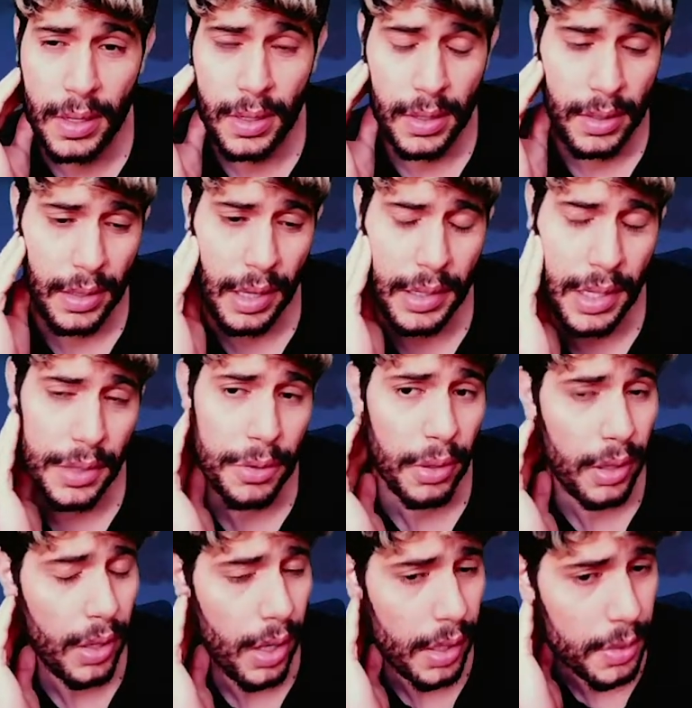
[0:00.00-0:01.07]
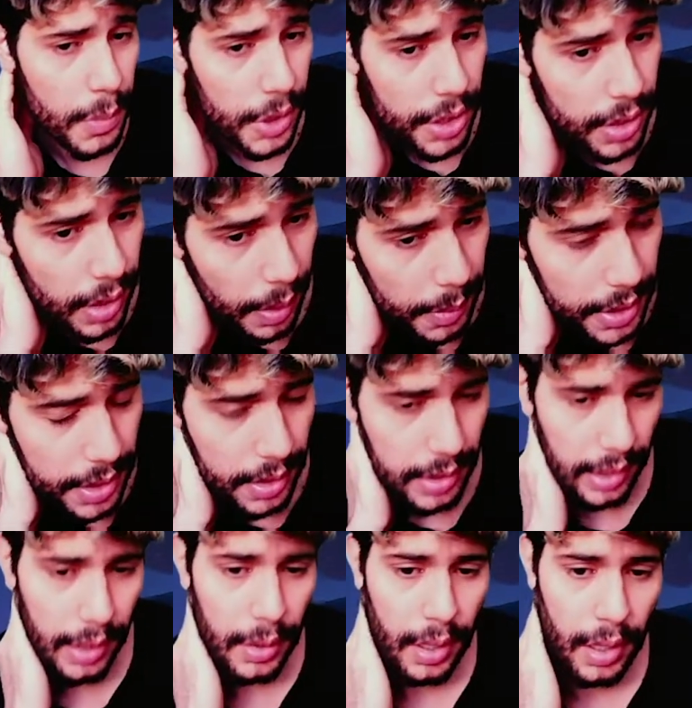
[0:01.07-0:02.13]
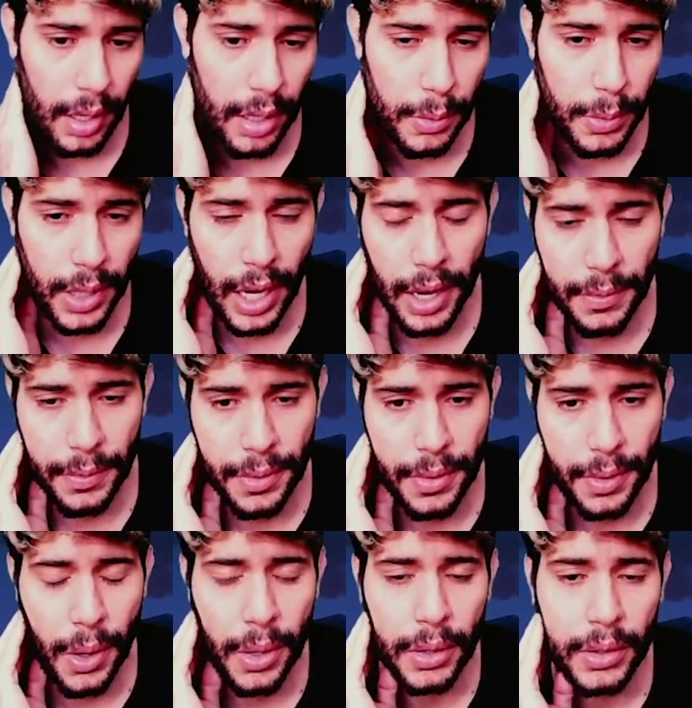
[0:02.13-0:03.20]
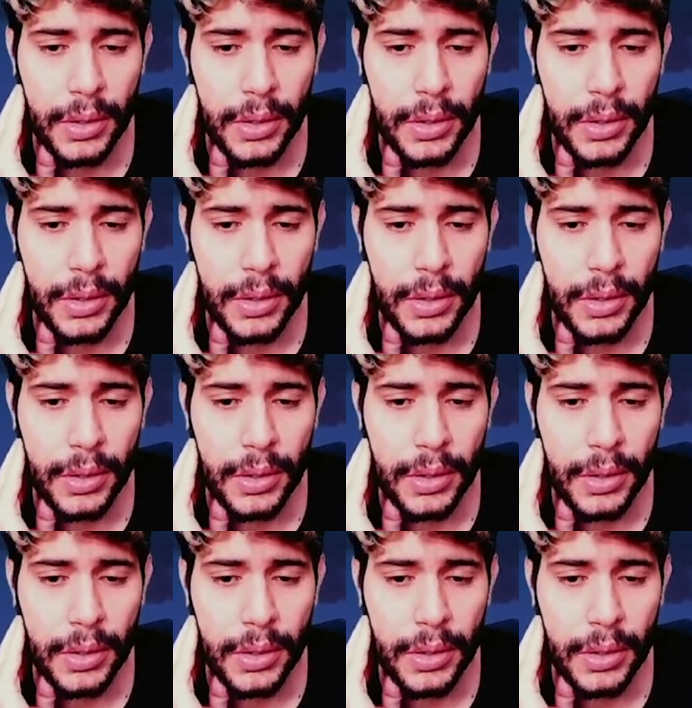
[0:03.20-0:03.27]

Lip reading: That's actually not as much damage as I would have thought.